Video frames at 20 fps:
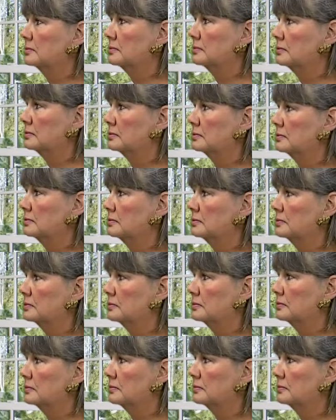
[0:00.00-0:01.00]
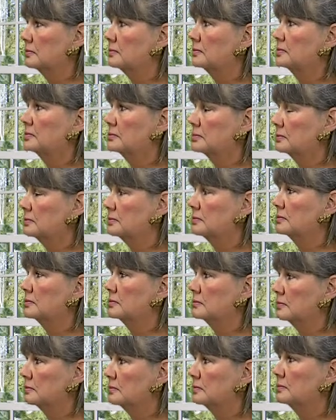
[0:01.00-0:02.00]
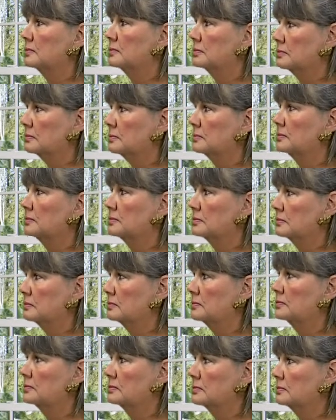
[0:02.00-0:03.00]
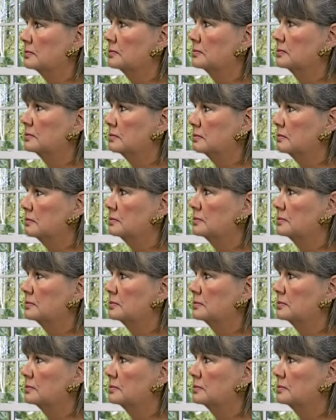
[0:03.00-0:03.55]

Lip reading: The person shown says nothing.